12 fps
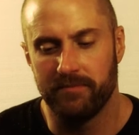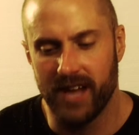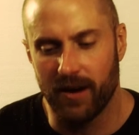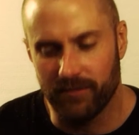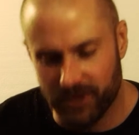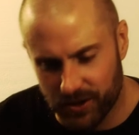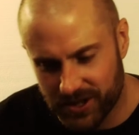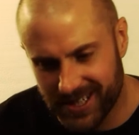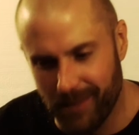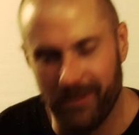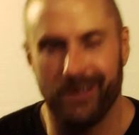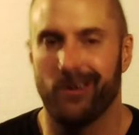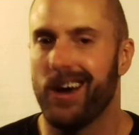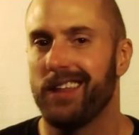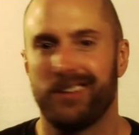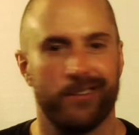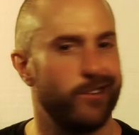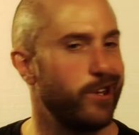Now, there's some of you
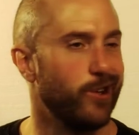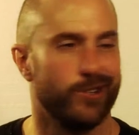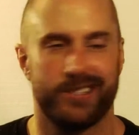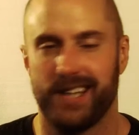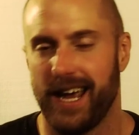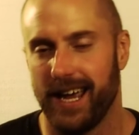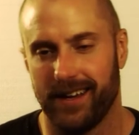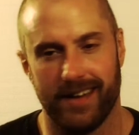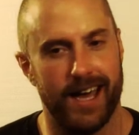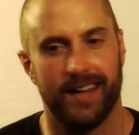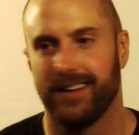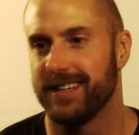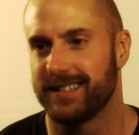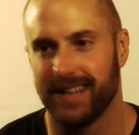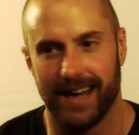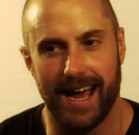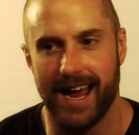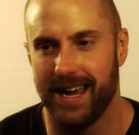out there that you're saying, hey,
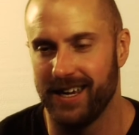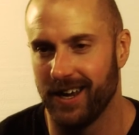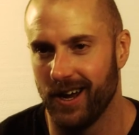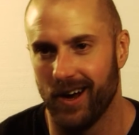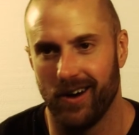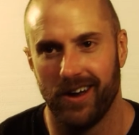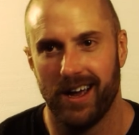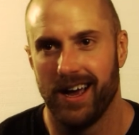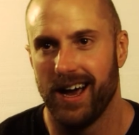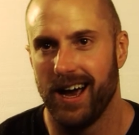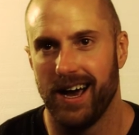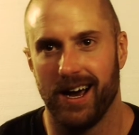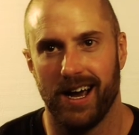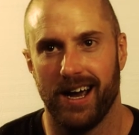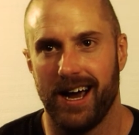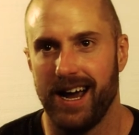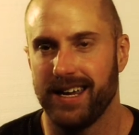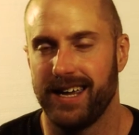listen, I
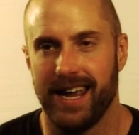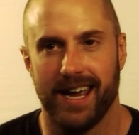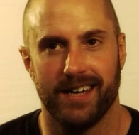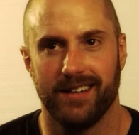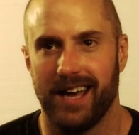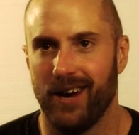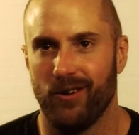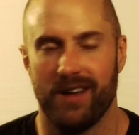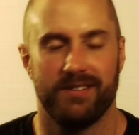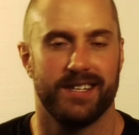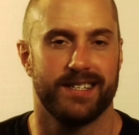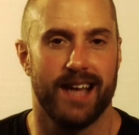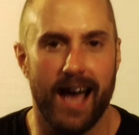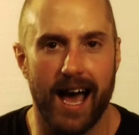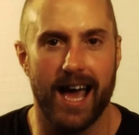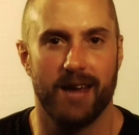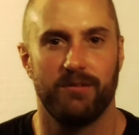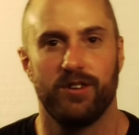don't have the
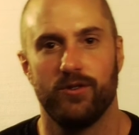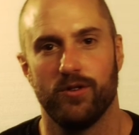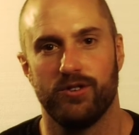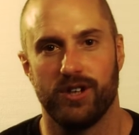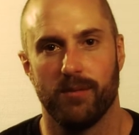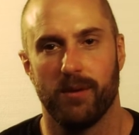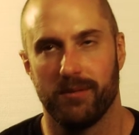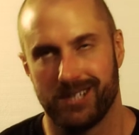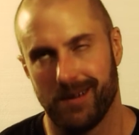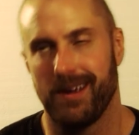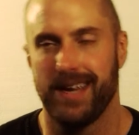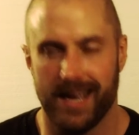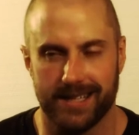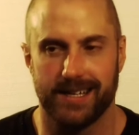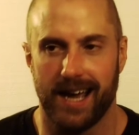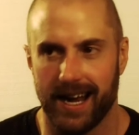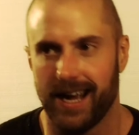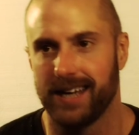time to do a gym membership. Yes,
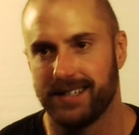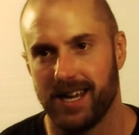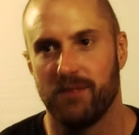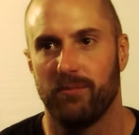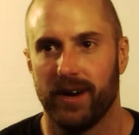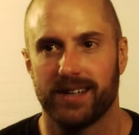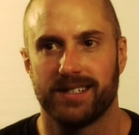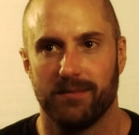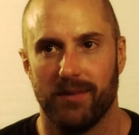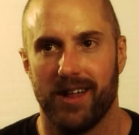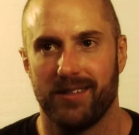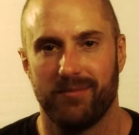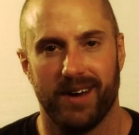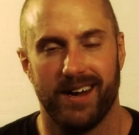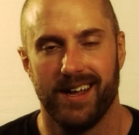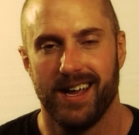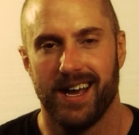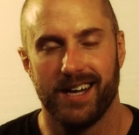I got $10 a month, but
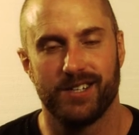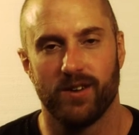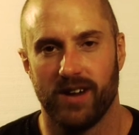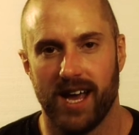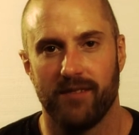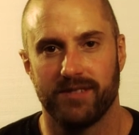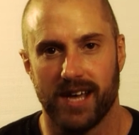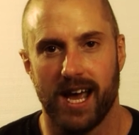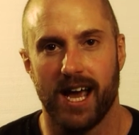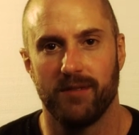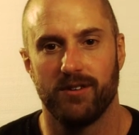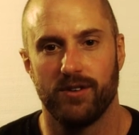I just don't have time